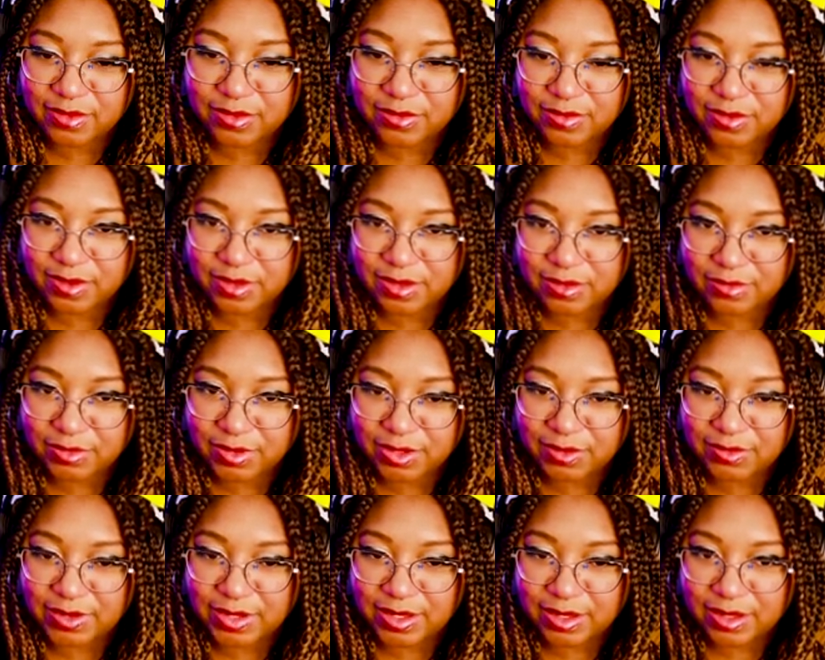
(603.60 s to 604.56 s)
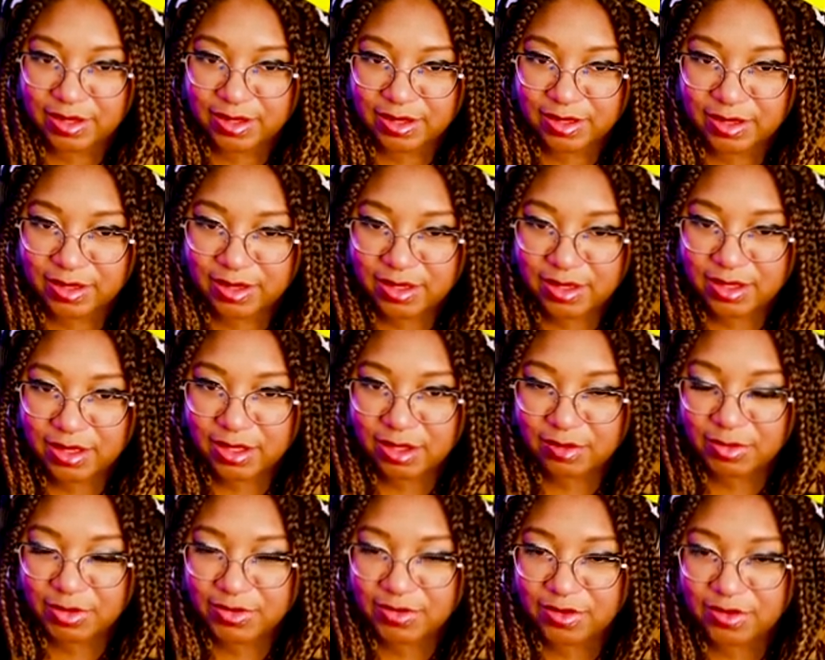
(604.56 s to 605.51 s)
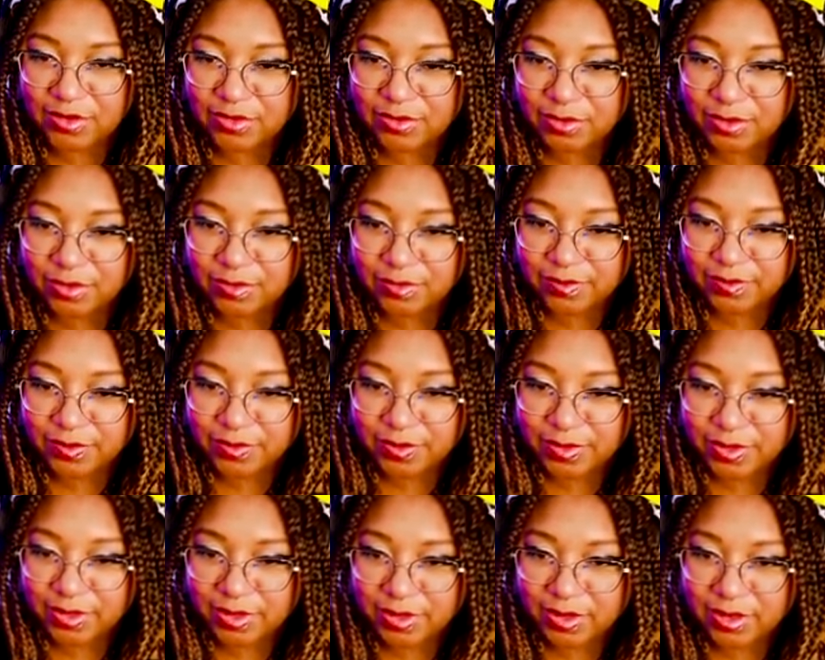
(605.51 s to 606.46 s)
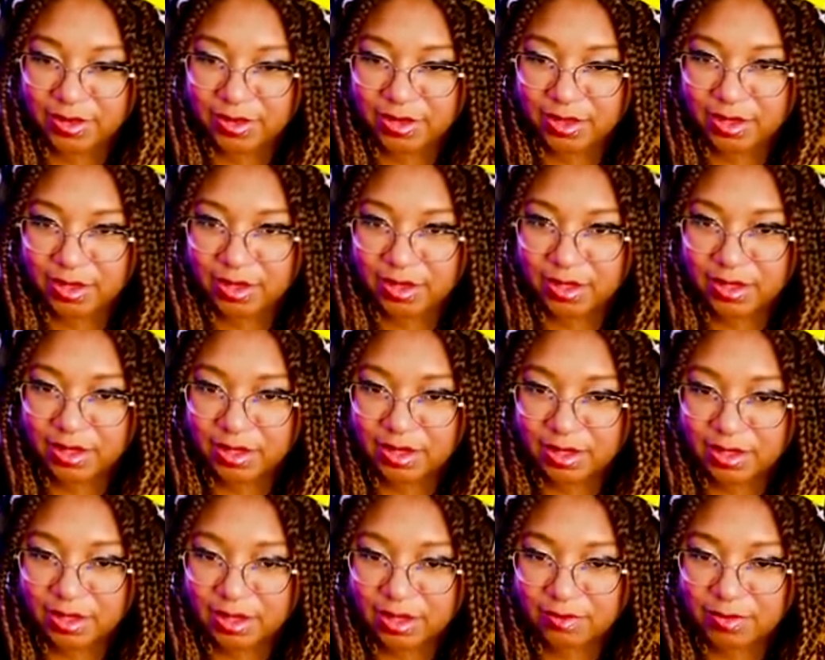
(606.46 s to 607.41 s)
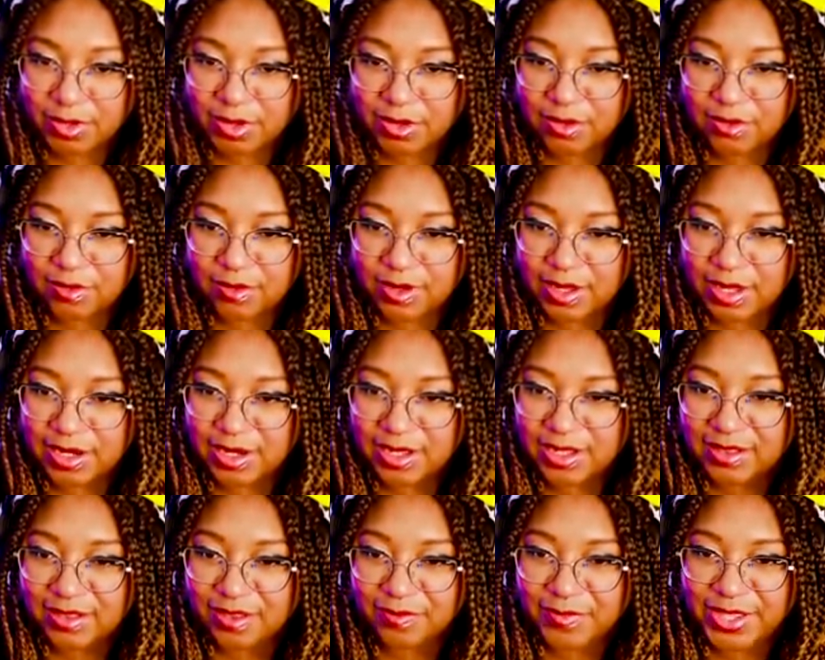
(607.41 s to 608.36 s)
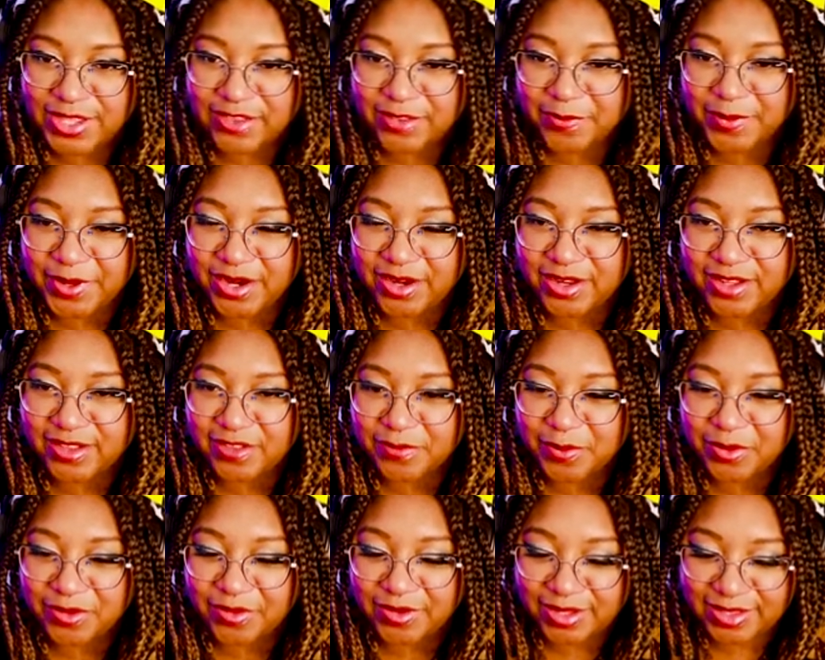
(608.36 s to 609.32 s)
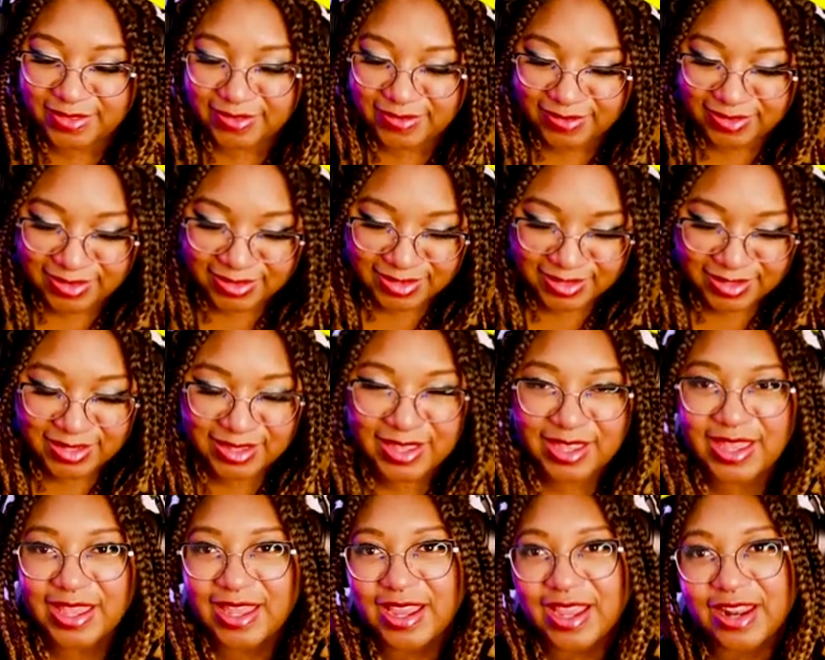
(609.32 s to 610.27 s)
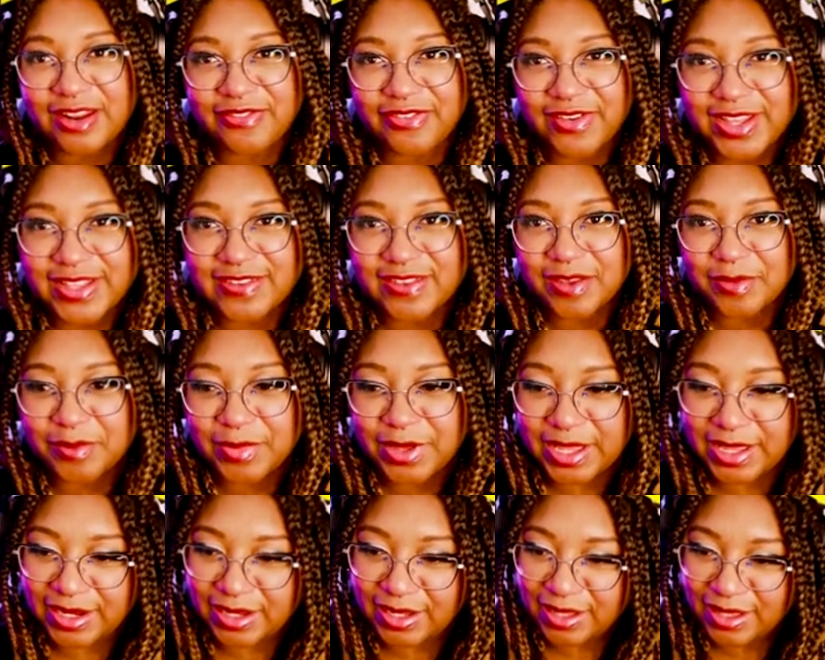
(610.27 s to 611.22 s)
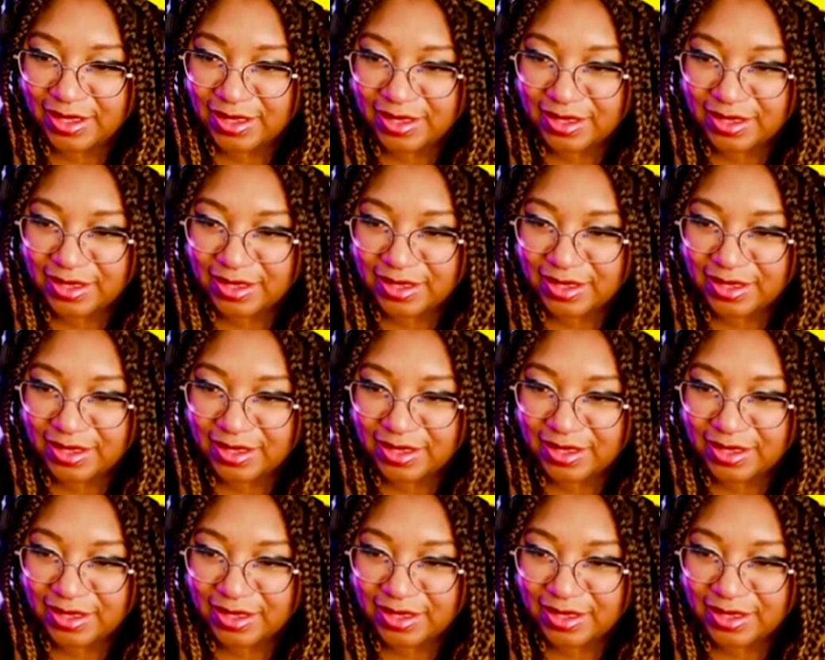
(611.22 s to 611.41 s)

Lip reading: do it. Where you at? Come here, Sir Swoop. Come on, I need some experience points. I gotta fight somebody.